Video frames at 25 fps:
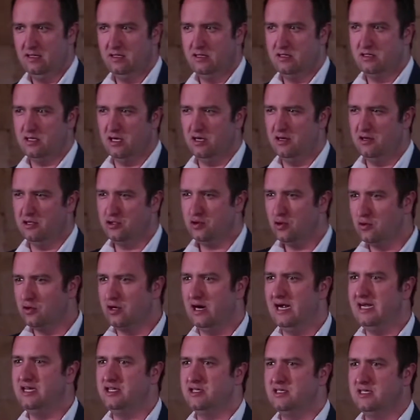So it's all
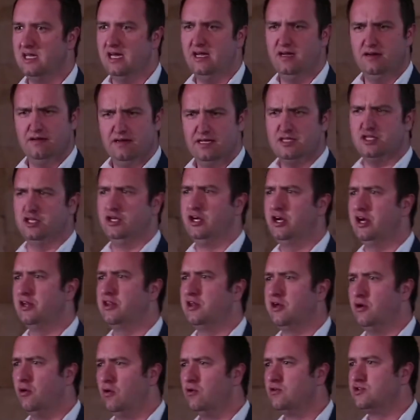great to say, let's look at
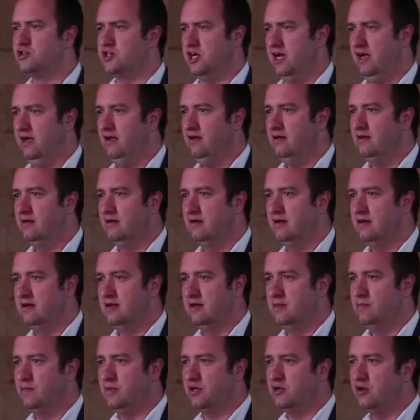the all share,
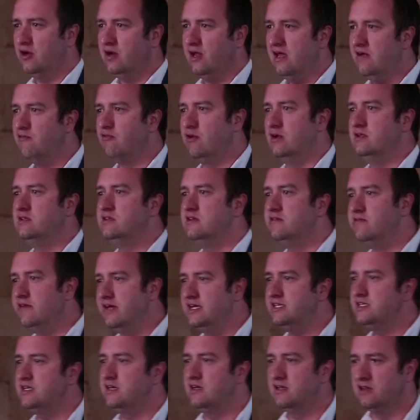but not everyone's
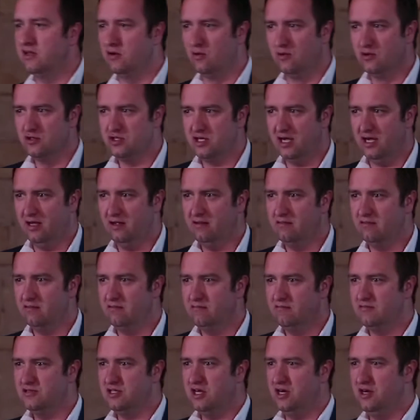investing in the all share.
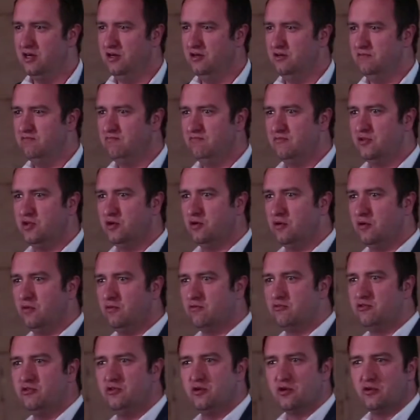So
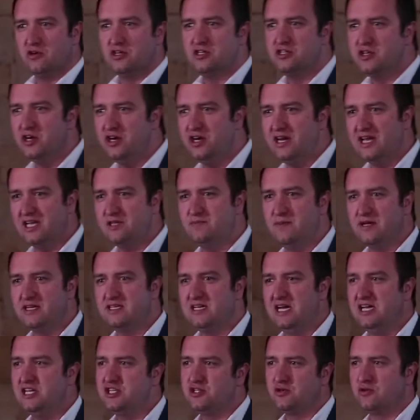your return
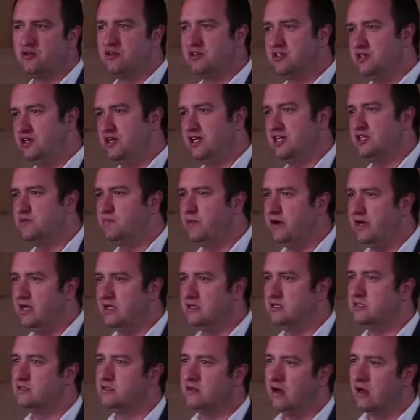expectation or return
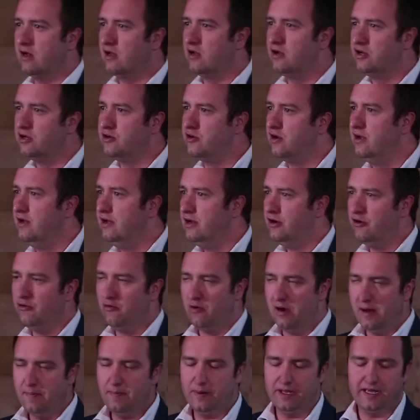experience is not a good
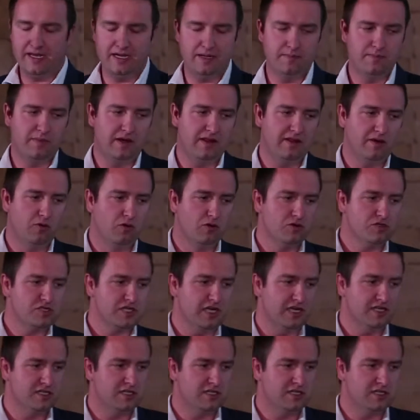replicate by the all share.